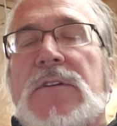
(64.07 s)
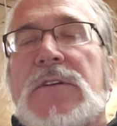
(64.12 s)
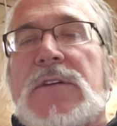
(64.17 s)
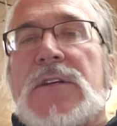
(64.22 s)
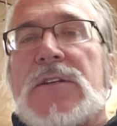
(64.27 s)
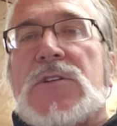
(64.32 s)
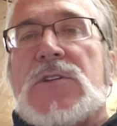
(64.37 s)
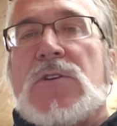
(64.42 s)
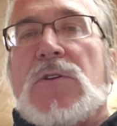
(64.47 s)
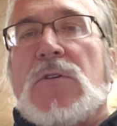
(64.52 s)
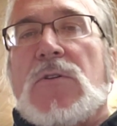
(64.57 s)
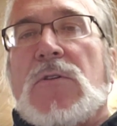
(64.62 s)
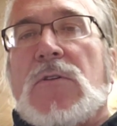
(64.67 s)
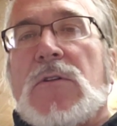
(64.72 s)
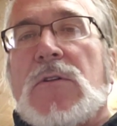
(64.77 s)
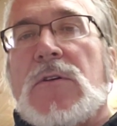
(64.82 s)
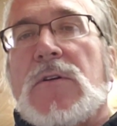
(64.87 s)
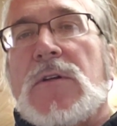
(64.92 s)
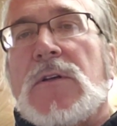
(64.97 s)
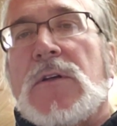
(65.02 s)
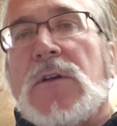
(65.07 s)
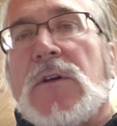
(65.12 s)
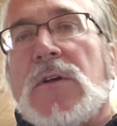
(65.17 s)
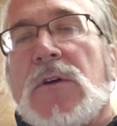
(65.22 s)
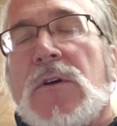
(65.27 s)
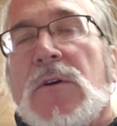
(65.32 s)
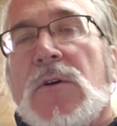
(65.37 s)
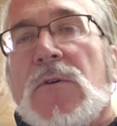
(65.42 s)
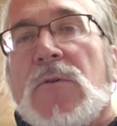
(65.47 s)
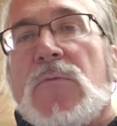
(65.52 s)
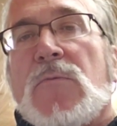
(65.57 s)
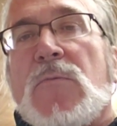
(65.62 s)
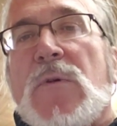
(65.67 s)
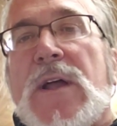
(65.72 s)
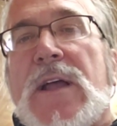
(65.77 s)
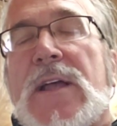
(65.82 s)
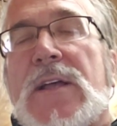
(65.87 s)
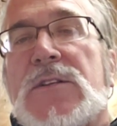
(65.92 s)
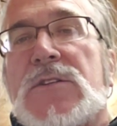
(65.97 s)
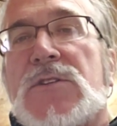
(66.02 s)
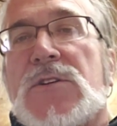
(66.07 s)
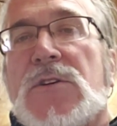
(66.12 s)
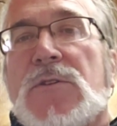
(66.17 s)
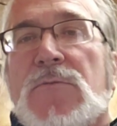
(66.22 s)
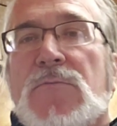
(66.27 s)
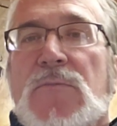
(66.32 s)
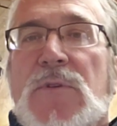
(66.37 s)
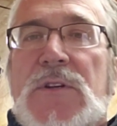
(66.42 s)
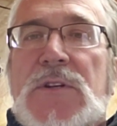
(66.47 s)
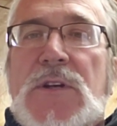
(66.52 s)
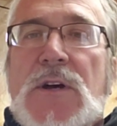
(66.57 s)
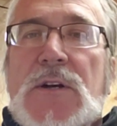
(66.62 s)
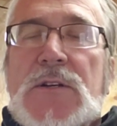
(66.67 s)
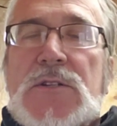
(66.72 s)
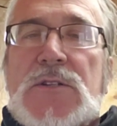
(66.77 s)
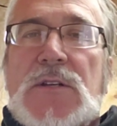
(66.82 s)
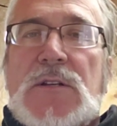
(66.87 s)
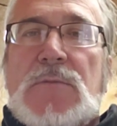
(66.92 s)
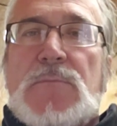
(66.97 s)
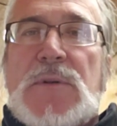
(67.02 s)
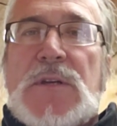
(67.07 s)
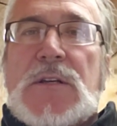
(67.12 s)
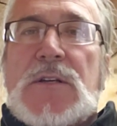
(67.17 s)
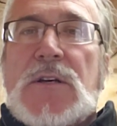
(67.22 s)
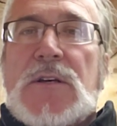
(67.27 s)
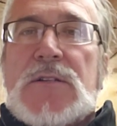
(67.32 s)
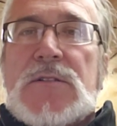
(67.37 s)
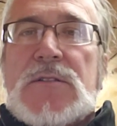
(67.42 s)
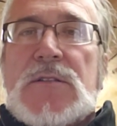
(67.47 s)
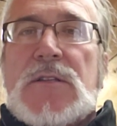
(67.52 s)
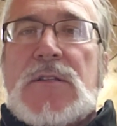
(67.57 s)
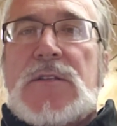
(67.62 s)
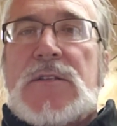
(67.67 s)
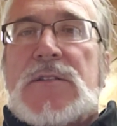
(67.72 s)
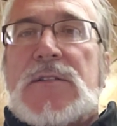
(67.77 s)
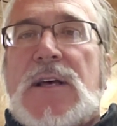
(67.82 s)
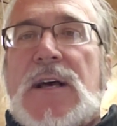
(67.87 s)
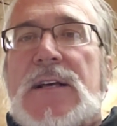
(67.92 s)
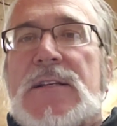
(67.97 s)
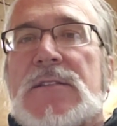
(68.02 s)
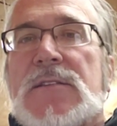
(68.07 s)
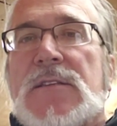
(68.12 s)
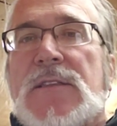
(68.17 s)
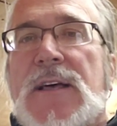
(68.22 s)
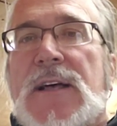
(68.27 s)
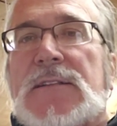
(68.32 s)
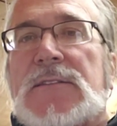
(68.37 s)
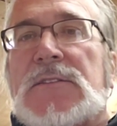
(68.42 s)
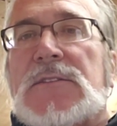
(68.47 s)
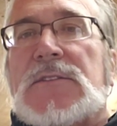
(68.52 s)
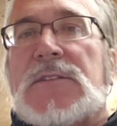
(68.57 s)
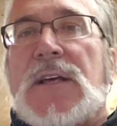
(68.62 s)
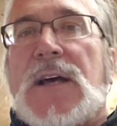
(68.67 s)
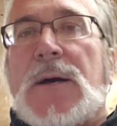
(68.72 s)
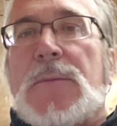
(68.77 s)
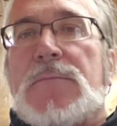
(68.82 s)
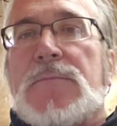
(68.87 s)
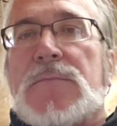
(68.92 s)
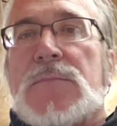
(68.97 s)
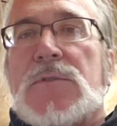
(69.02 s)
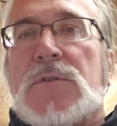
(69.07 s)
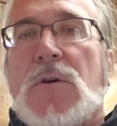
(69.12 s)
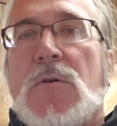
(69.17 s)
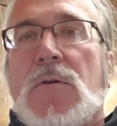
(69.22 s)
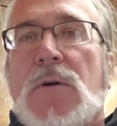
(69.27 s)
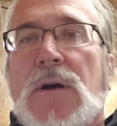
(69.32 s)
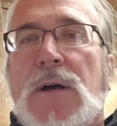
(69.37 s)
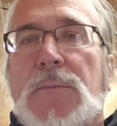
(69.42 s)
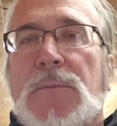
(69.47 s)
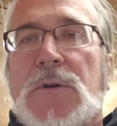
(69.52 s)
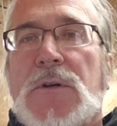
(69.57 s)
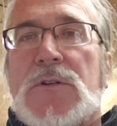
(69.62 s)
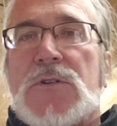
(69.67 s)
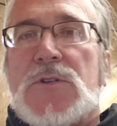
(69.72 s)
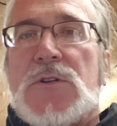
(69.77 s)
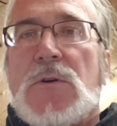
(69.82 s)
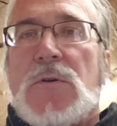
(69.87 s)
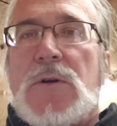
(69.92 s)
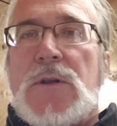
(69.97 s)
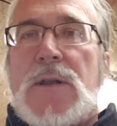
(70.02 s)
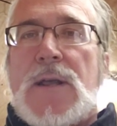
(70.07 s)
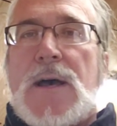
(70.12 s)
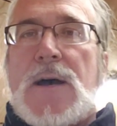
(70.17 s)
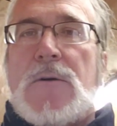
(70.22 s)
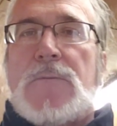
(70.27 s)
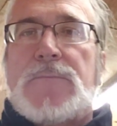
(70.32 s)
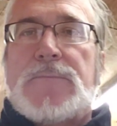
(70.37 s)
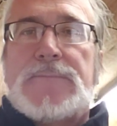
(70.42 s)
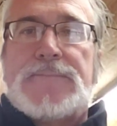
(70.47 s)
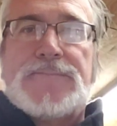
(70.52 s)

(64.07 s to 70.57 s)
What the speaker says: additional range reduction because of the size of that step. So I'm going to show it now.